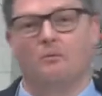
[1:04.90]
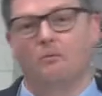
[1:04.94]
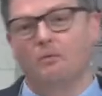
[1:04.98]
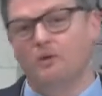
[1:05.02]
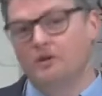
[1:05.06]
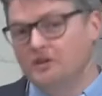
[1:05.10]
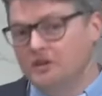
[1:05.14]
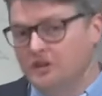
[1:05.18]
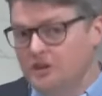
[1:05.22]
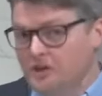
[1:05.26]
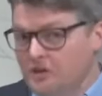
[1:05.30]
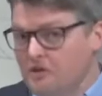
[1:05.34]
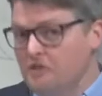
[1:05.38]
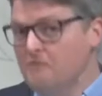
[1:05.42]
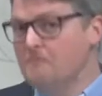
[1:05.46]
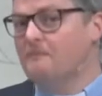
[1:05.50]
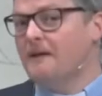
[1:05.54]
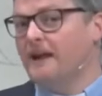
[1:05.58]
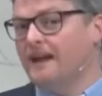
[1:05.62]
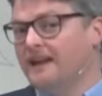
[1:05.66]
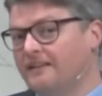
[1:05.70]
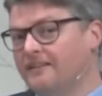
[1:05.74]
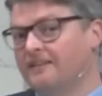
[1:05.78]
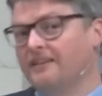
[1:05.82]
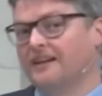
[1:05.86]
Would you
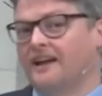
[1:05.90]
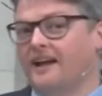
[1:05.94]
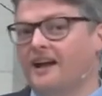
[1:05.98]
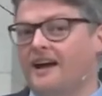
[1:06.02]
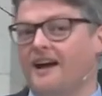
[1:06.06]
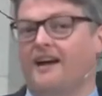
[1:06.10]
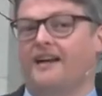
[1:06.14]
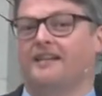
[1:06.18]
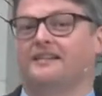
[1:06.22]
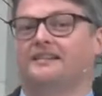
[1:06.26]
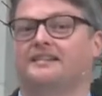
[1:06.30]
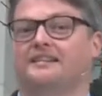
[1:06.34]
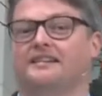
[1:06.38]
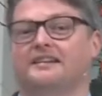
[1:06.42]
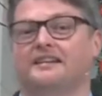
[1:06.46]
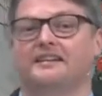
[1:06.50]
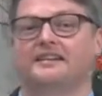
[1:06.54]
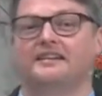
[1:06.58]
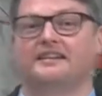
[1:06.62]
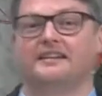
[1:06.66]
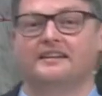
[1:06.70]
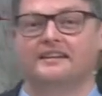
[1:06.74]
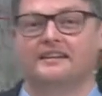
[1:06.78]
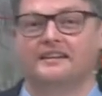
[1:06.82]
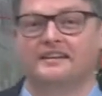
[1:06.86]
make the cut?
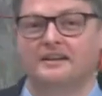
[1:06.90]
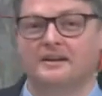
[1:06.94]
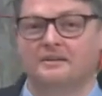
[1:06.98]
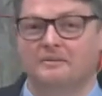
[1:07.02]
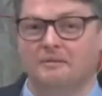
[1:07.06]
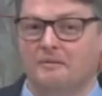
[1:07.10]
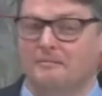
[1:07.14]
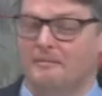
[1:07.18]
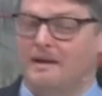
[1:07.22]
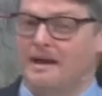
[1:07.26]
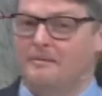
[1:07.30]
Or